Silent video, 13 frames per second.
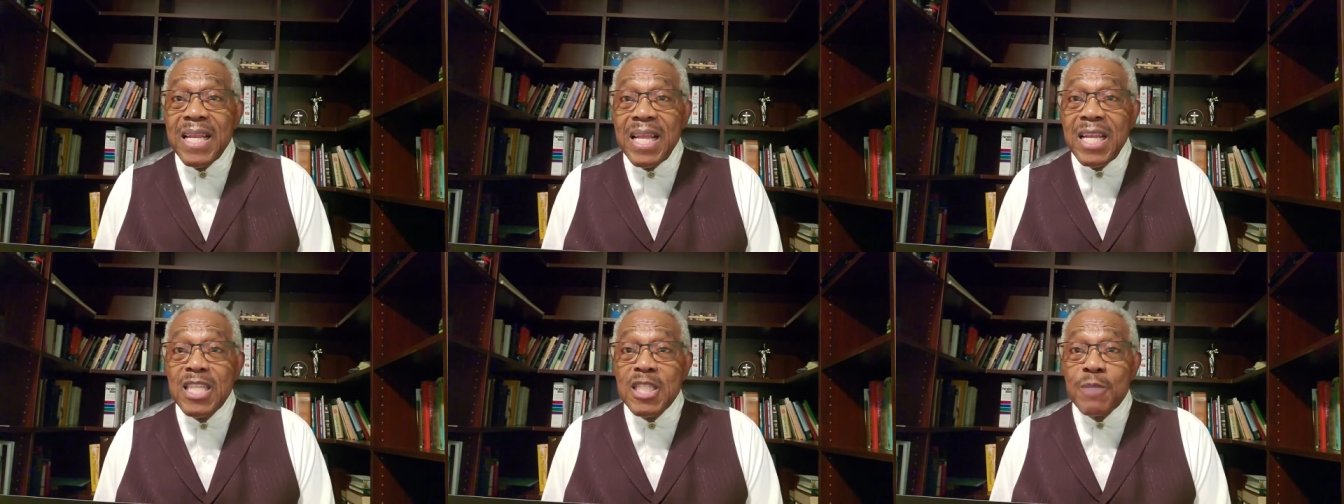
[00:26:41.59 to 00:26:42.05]

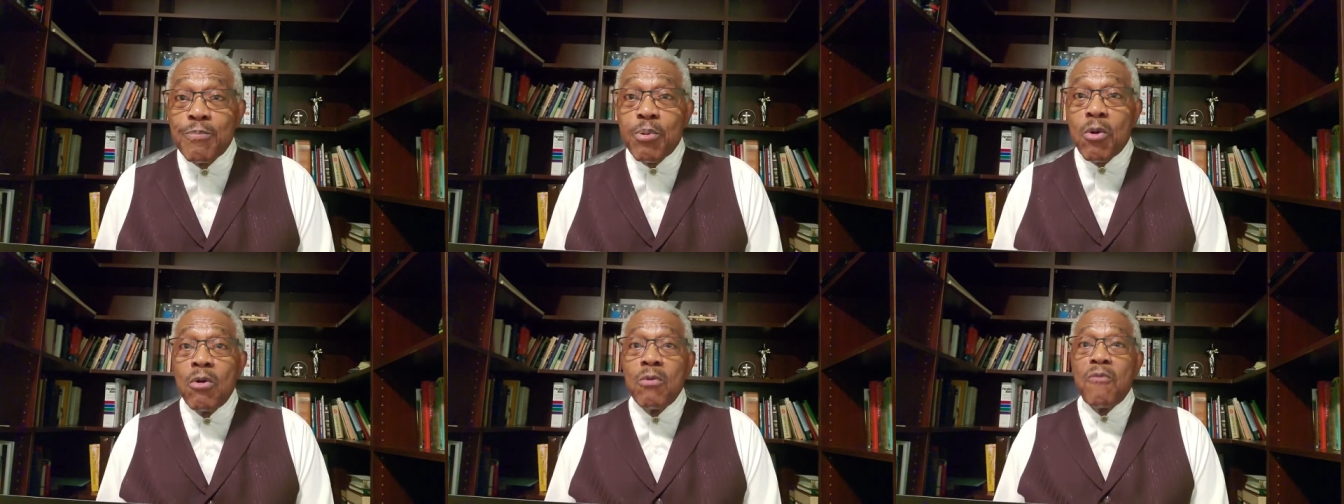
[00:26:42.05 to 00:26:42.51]
It is
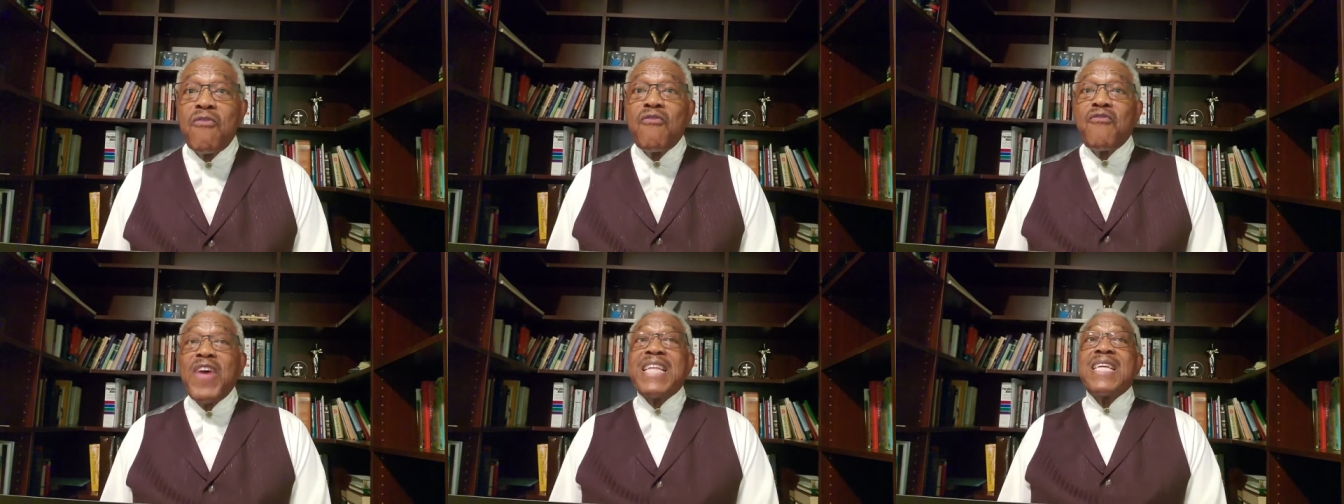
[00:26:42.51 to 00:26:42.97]

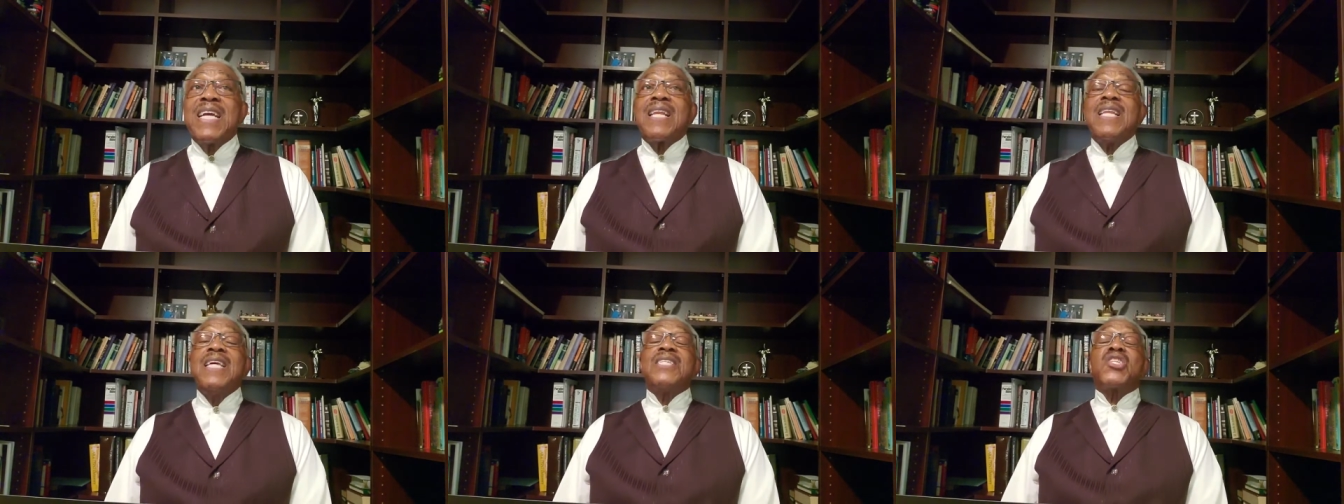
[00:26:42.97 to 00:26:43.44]
prophetically